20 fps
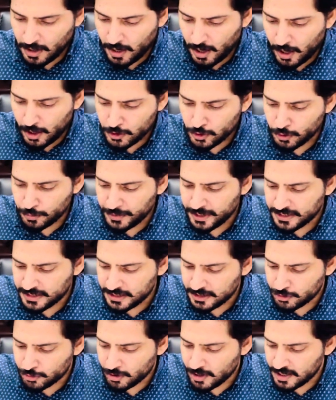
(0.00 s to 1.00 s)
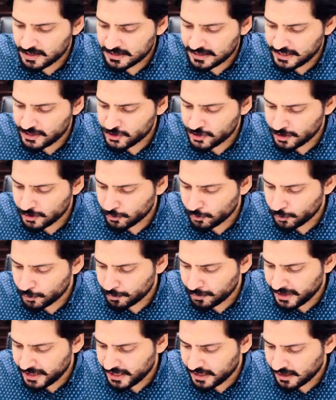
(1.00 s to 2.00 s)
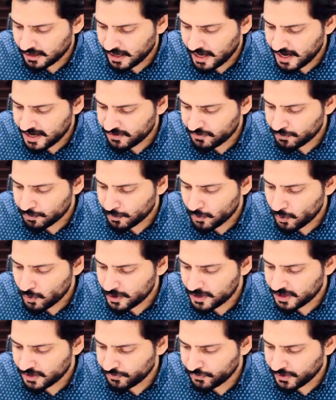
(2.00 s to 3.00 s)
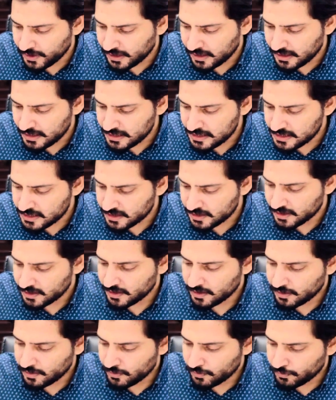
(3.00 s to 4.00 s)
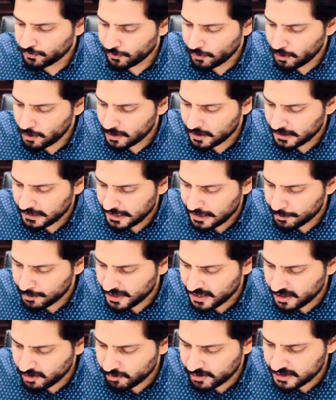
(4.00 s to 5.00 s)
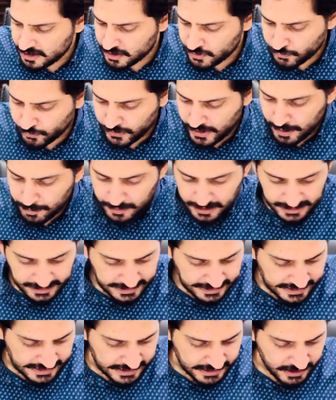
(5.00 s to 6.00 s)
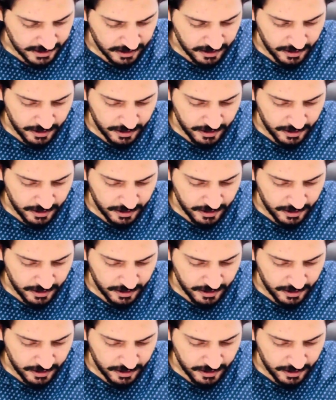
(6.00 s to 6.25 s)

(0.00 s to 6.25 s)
Automated translation could make life more difficult for immigrant families.